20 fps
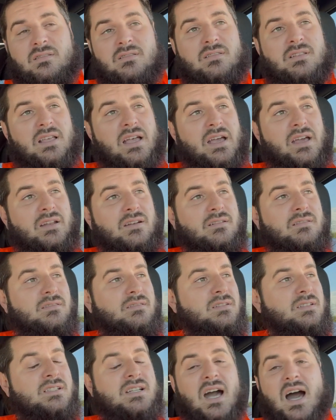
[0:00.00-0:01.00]
that
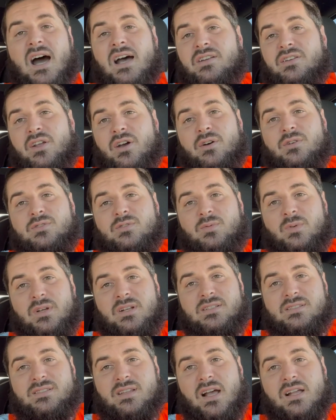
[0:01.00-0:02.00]
God knows what
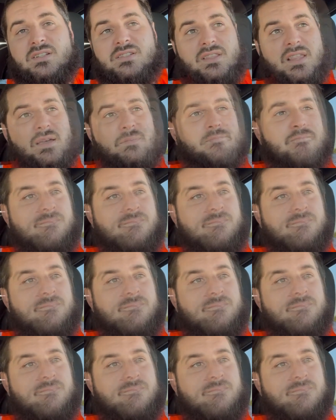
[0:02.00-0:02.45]
has touched them.